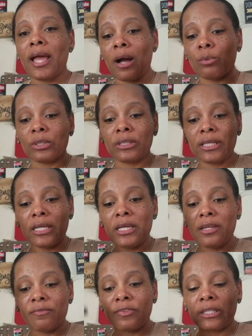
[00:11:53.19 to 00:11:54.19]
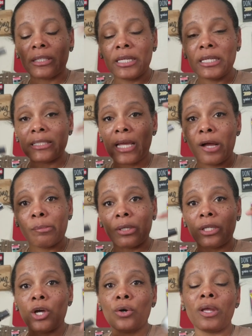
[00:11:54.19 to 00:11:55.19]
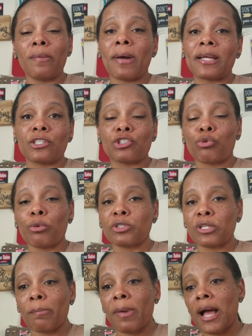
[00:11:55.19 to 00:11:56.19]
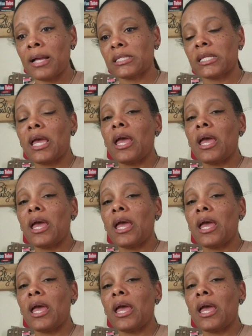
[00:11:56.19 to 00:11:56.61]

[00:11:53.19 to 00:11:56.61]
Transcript: I will leave the link down below in my description box.